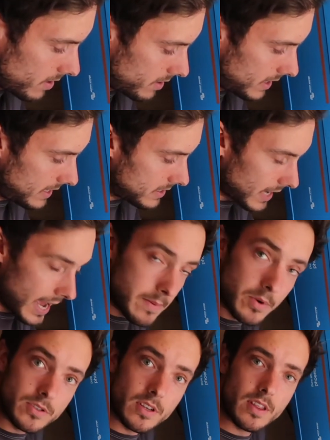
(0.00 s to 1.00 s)
These
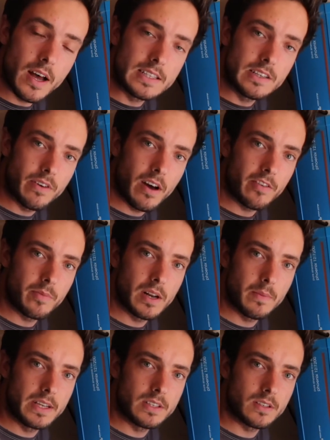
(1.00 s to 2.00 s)
cables are 35
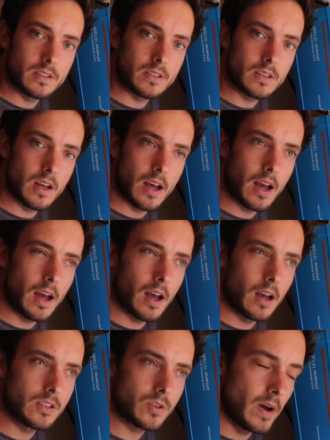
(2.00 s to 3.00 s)
millimeters
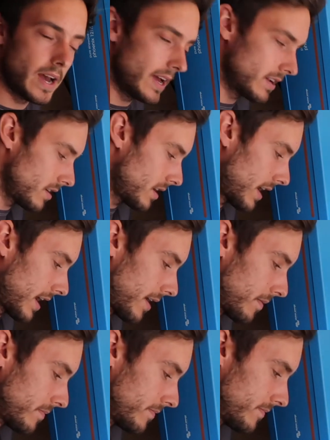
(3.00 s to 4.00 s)
squared,
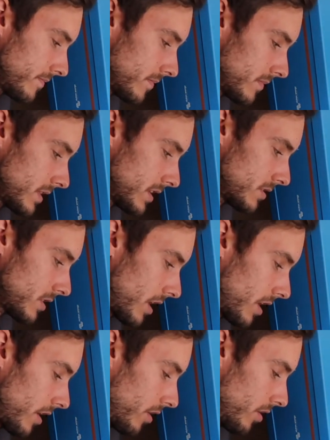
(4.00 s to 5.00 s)

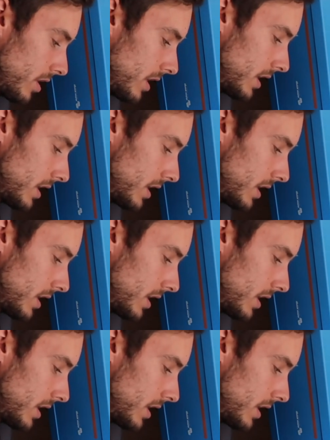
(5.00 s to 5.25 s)
so